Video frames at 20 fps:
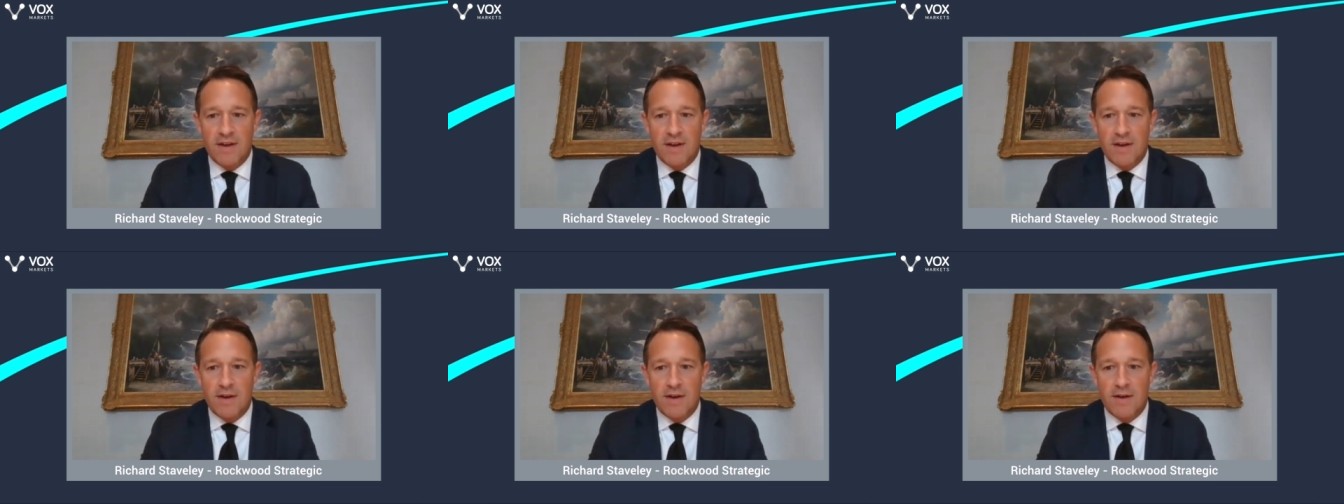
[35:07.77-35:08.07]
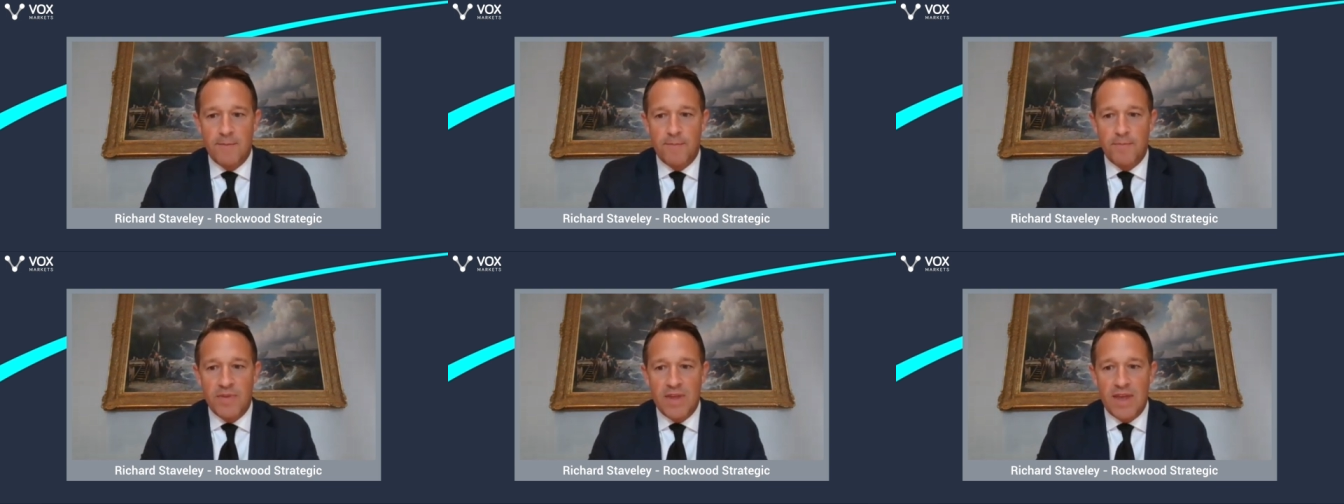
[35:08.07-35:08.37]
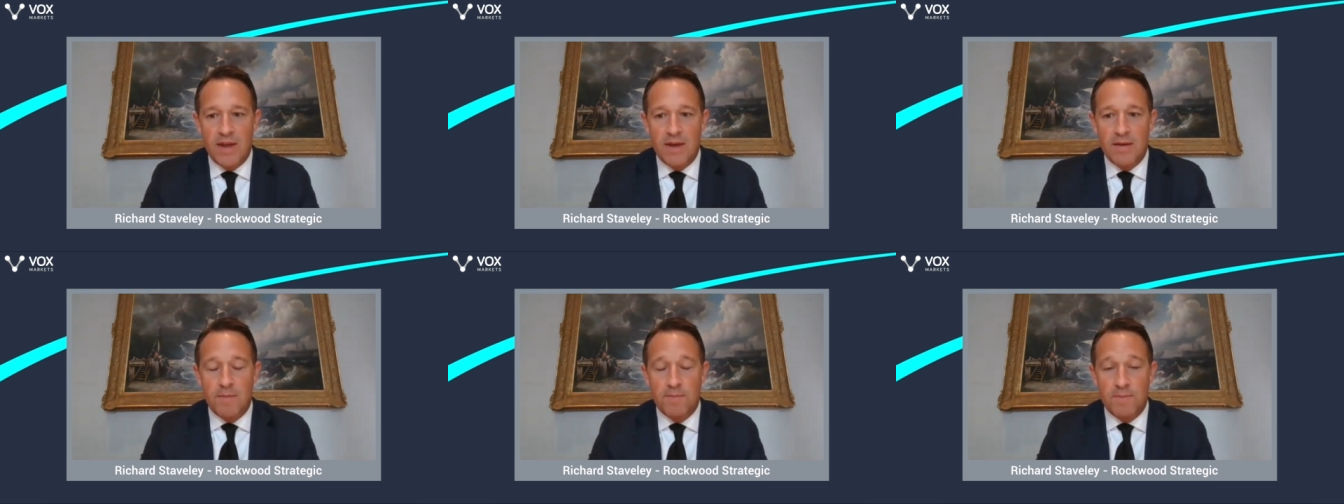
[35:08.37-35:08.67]

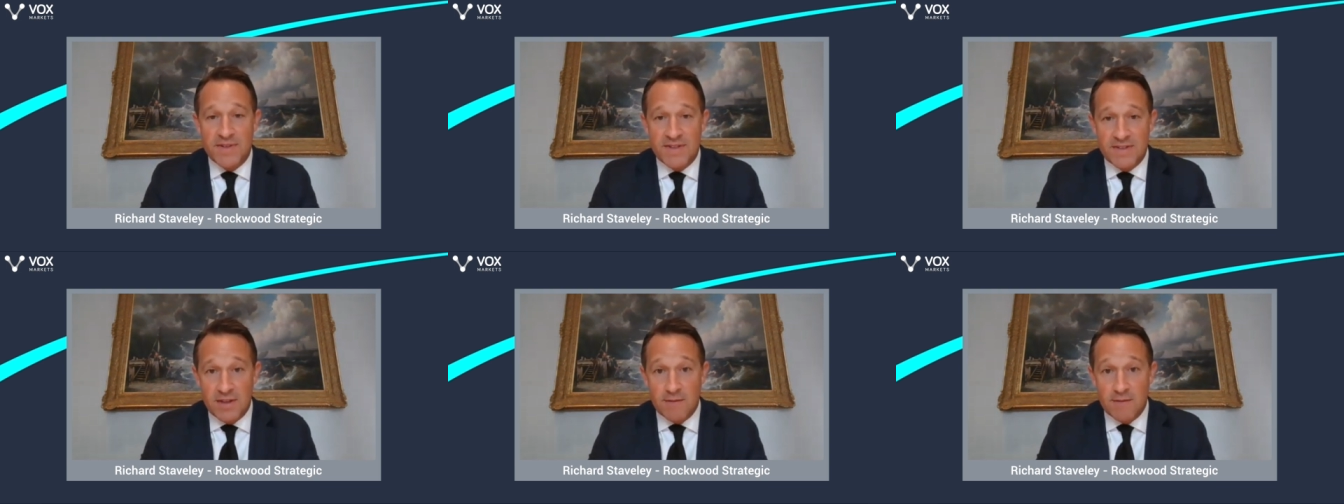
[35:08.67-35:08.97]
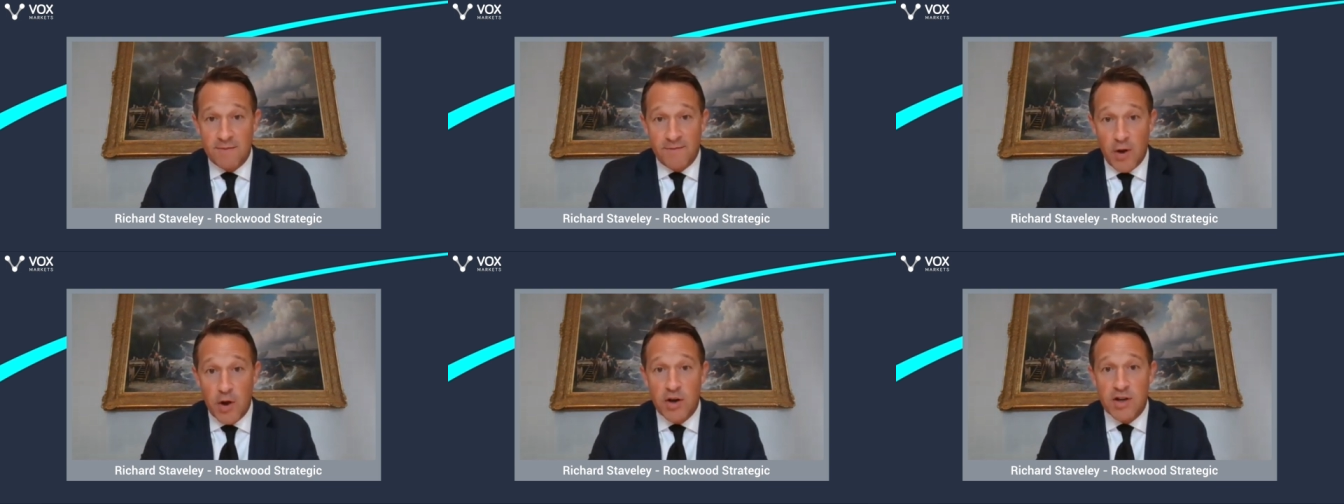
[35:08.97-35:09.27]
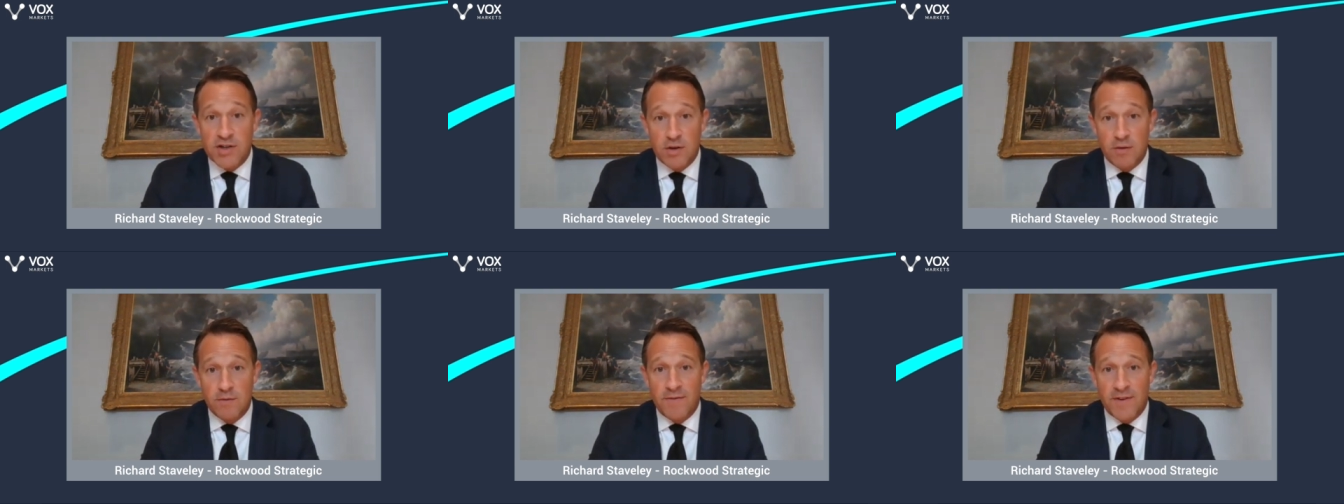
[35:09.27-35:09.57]
that
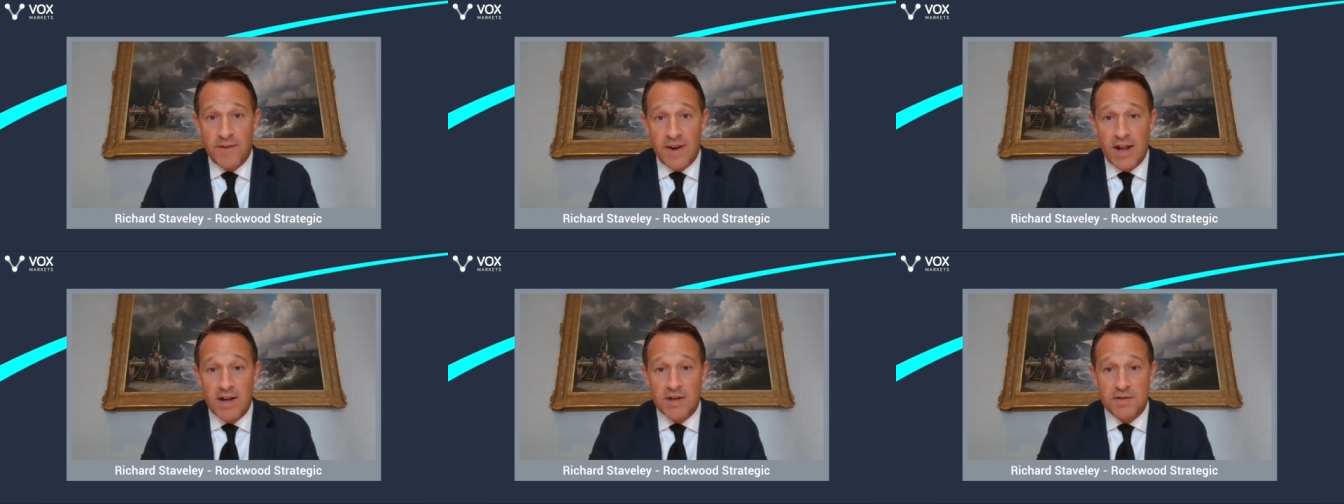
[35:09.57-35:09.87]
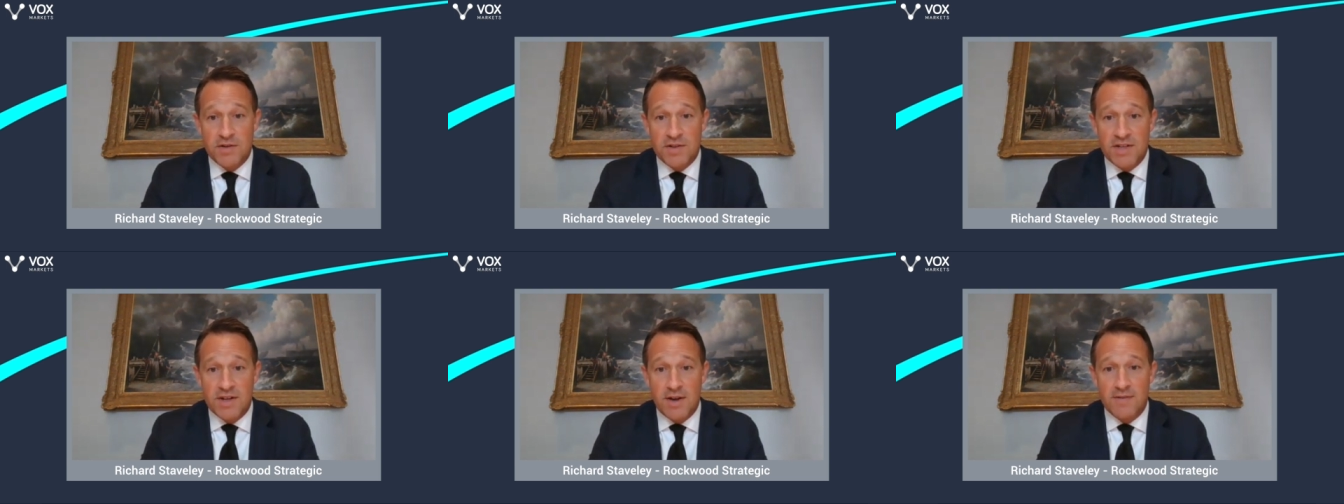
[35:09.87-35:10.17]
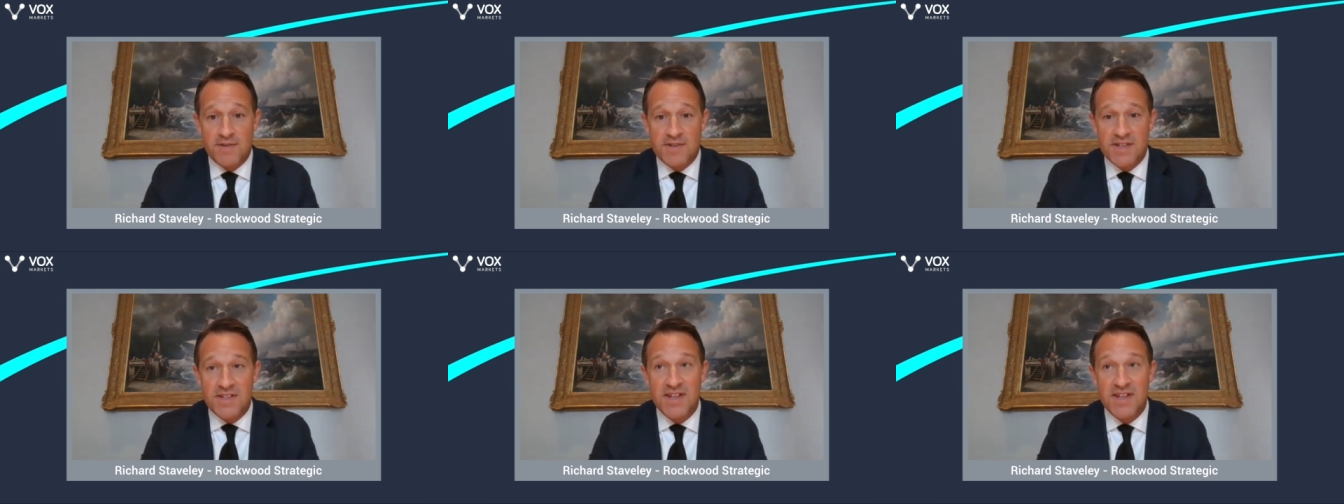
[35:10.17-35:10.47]
focus on financial
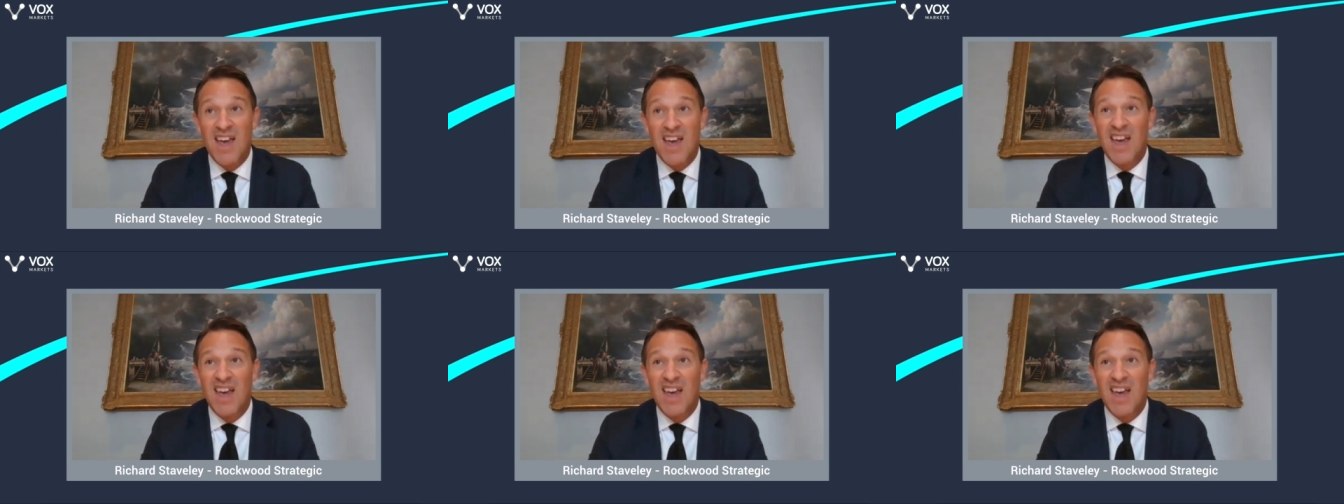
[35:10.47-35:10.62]
services.